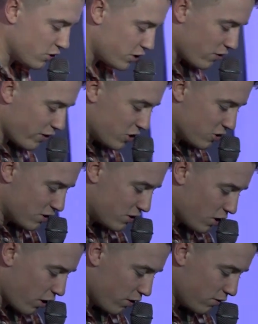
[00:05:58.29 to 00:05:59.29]
Our generation is
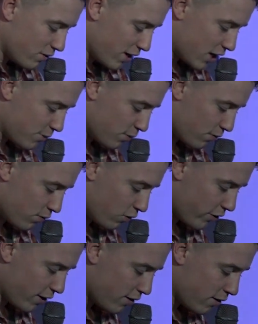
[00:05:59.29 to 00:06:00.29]
so desperate
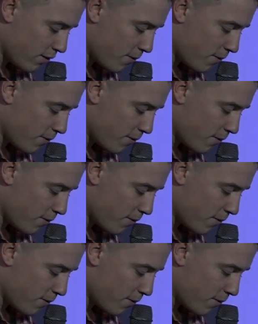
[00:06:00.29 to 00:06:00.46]
for it.